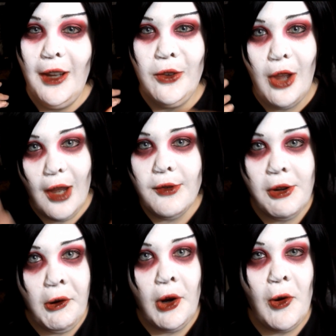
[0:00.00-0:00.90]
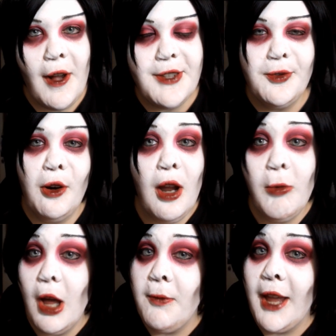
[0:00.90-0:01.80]
If you have any requests for
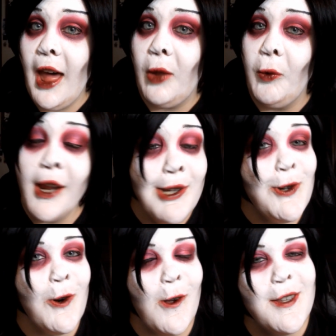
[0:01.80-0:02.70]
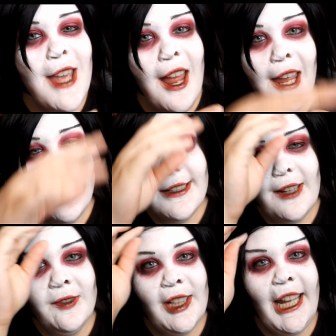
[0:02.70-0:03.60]
upcoming Halloween tutorials,
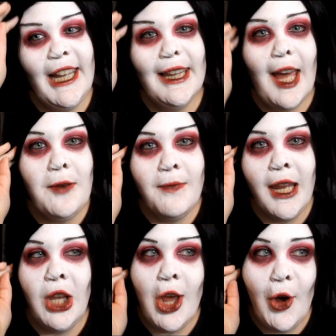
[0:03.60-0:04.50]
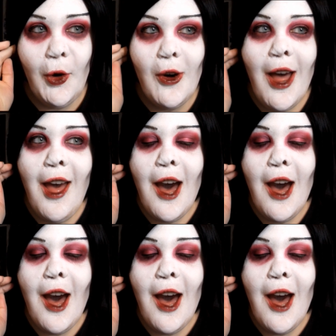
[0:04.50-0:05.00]
definitely let me know.